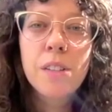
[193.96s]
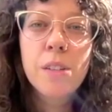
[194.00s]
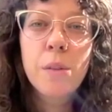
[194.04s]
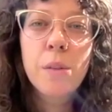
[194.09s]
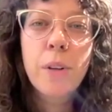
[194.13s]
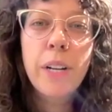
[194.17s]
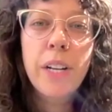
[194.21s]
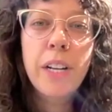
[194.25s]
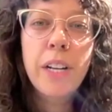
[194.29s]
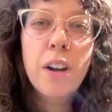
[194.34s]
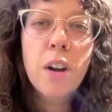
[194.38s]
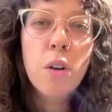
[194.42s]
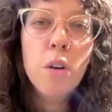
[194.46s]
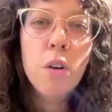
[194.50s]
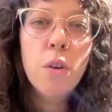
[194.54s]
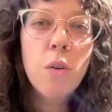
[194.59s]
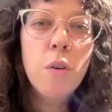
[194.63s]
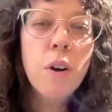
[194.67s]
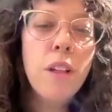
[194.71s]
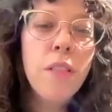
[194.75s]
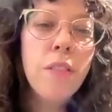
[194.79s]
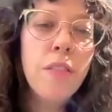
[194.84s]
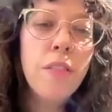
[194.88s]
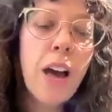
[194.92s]
So we
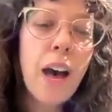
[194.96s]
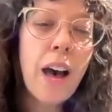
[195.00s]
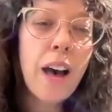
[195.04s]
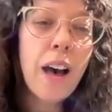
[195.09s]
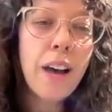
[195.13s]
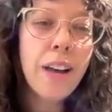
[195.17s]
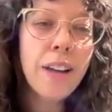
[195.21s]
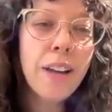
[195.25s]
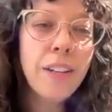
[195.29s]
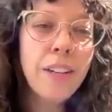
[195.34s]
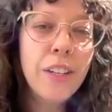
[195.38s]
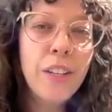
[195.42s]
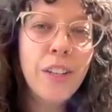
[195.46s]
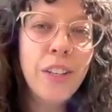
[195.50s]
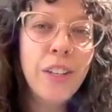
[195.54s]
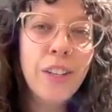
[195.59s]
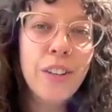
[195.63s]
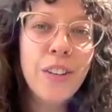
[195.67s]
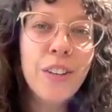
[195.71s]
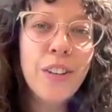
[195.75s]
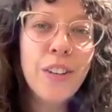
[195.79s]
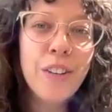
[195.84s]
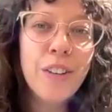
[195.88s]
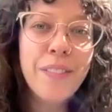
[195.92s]
know that
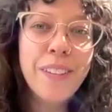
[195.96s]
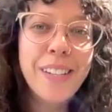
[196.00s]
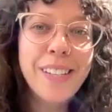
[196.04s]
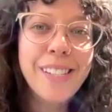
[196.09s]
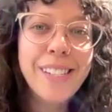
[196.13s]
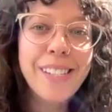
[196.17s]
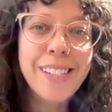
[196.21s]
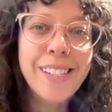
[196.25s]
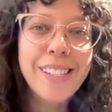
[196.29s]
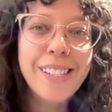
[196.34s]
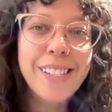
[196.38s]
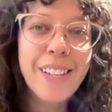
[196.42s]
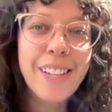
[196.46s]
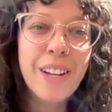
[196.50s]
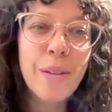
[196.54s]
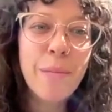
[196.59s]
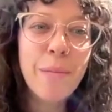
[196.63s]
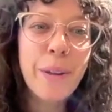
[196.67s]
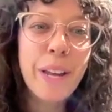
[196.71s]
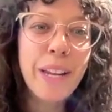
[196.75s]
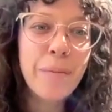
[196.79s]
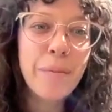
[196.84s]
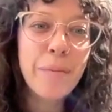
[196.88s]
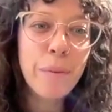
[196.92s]
your nervous
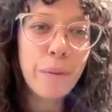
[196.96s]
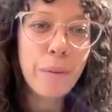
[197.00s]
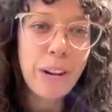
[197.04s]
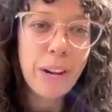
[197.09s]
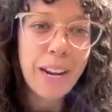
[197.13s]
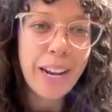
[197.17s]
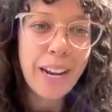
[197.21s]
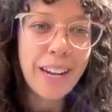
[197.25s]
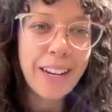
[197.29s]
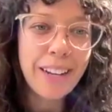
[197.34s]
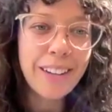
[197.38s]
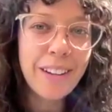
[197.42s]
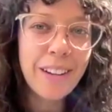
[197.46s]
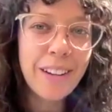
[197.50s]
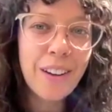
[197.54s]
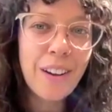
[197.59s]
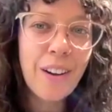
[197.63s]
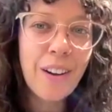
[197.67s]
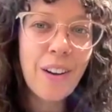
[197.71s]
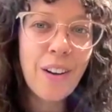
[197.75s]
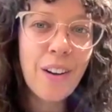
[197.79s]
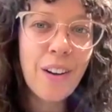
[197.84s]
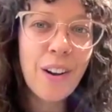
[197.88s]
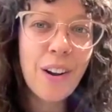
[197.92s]
system and brain
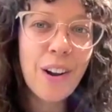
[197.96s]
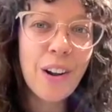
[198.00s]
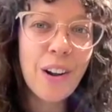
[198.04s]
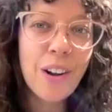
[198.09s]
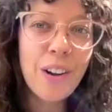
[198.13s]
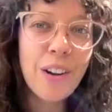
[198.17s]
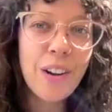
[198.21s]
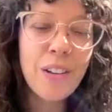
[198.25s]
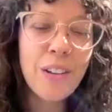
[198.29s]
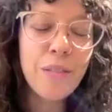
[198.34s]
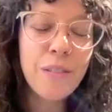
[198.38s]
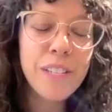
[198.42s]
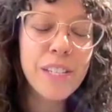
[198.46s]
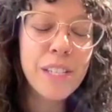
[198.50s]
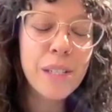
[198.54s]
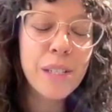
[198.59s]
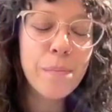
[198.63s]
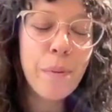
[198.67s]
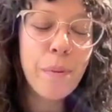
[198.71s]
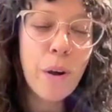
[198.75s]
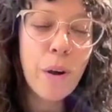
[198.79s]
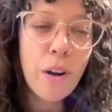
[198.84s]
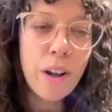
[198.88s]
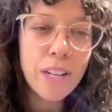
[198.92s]
are
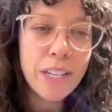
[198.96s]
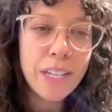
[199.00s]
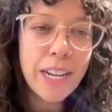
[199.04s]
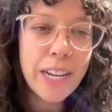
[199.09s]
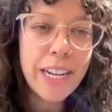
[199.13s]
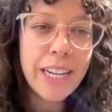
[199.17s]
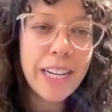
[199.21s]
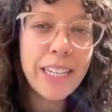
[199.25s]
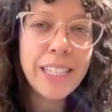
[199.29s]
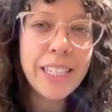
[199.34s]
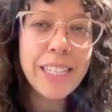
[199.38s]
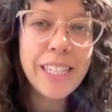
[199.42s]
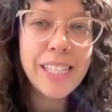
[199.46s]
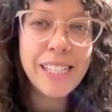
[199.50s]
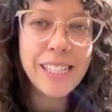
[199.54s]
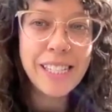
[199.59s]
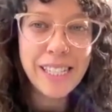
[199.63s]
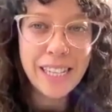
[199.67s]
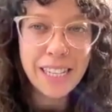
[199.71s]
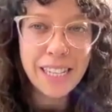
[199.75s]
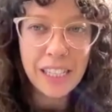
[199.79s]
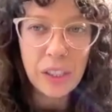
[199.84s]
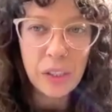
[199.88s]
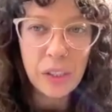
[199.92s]
responding to
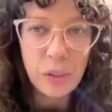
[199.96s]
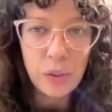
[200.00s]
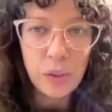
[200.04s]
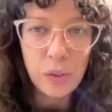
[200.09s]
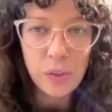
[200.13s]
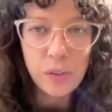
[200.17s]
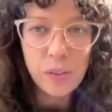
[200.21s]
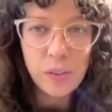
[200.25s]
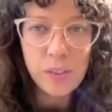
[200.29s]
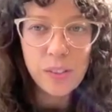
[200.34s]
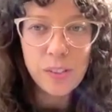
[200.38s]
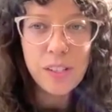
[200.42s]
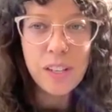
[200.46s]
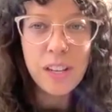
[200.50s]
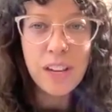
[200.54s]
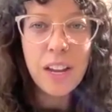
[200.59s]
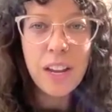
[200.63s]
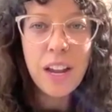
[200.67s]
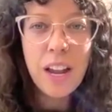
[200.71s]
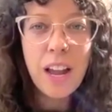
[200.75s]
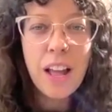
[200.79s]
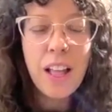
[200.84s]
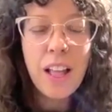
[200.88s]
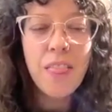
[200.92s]
signals
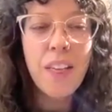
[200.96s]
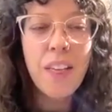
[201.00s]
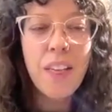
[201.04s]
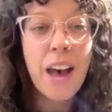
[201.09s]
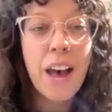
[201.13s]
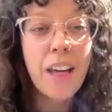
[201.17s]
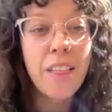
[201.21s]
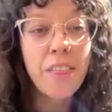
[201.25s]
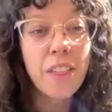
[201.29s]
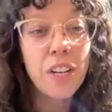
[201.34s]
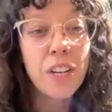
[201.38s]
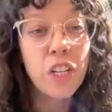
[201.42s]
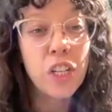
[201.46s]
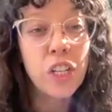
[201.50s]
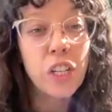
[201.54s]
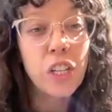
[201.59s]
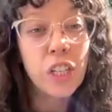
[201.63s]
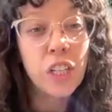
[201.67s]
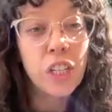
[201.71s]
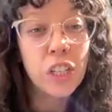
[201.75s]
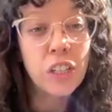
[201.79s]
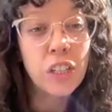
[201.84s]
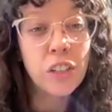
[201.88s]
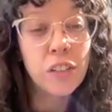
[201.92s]
that the
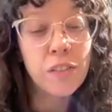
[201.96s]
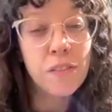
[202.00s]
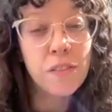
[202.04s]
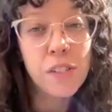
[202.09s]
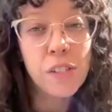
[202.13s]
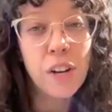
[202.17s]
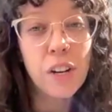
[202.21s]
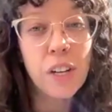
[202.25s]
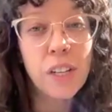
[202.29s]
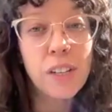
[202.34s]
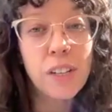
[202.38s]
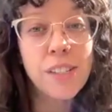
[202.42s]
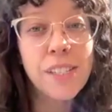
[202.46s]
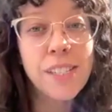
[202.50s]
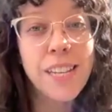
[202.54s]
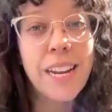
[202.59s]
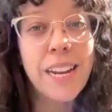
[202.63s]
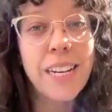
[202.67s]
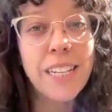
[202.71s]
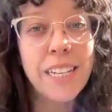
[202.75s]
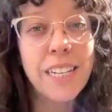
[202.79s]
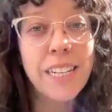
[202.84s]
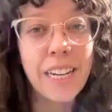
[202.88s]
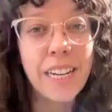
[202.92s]
nerves are
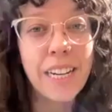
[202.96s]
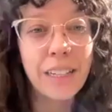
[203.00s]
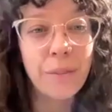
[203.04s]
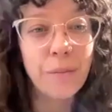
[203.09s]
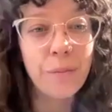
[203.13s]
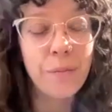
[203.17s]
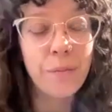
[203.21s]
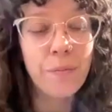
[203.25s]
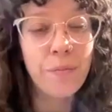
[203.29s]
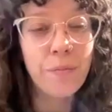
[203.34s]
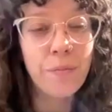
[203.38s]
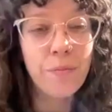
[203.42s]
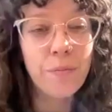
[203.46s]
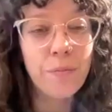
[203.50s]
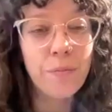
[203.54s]
sending